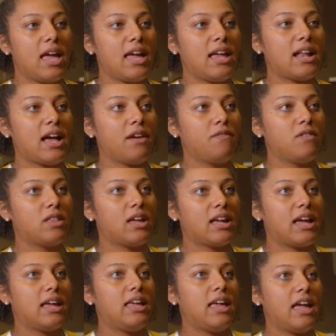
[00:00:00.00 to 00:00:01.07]
and I feel
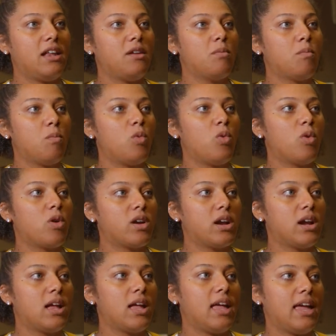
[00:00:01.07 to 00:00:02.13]
like I gain more
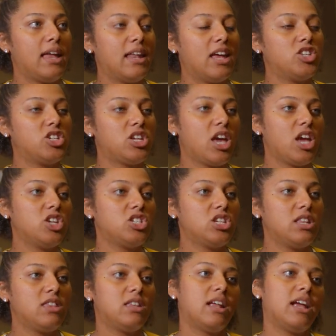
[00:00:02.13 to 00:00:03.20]
in
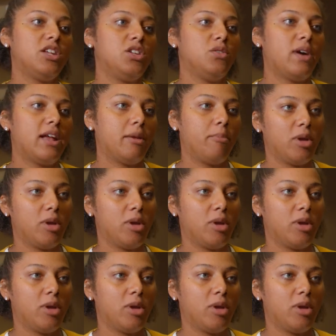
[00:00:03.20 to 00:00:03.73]
education than I do at a